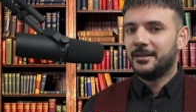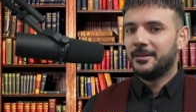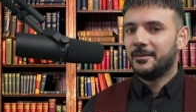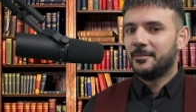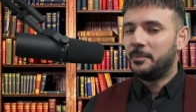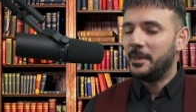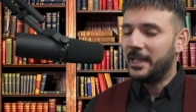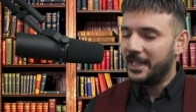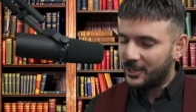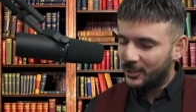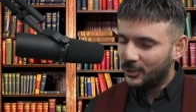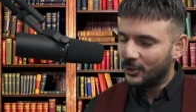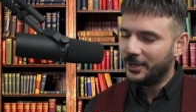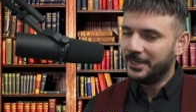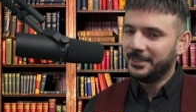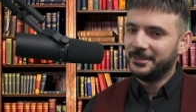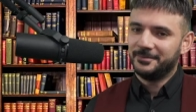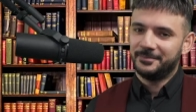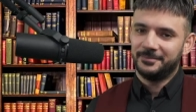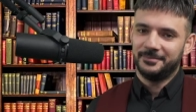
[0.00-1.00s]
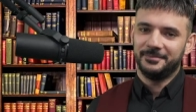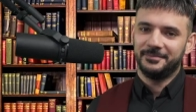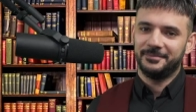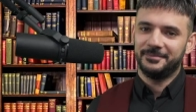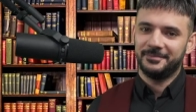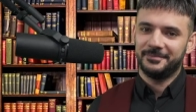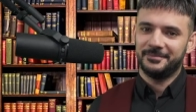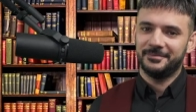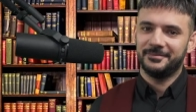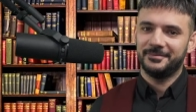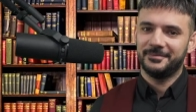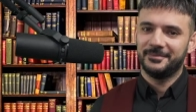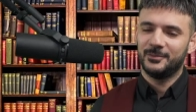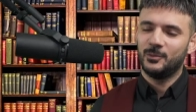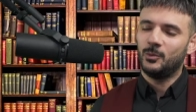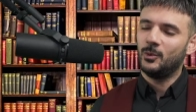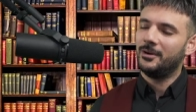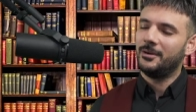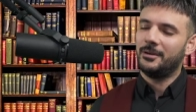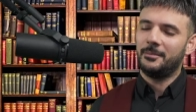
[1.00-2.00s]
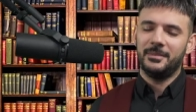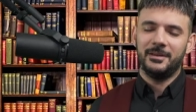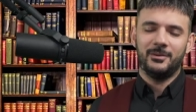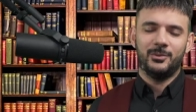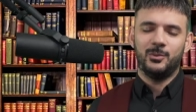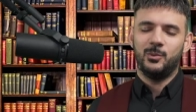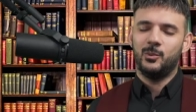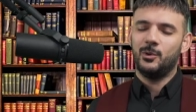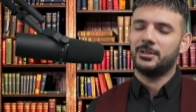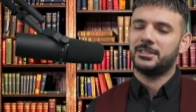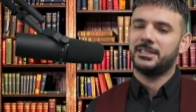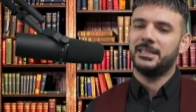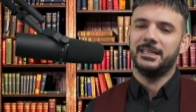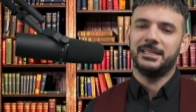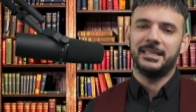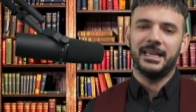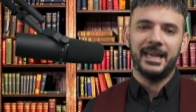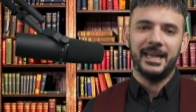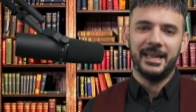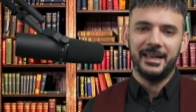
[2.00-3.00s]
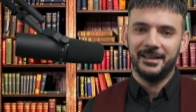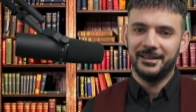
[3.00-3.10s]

Bitcoin. I mean, what a day.